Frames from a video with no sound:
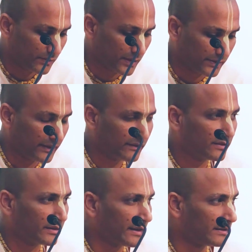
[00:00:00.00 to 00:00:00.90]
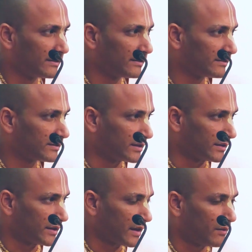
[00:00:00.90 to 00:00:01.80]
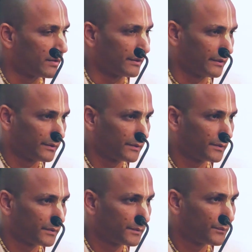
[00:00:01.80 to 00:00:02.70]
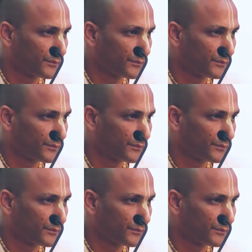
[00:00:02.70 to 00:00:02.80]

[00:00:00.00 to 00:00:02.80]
the things that exist around us.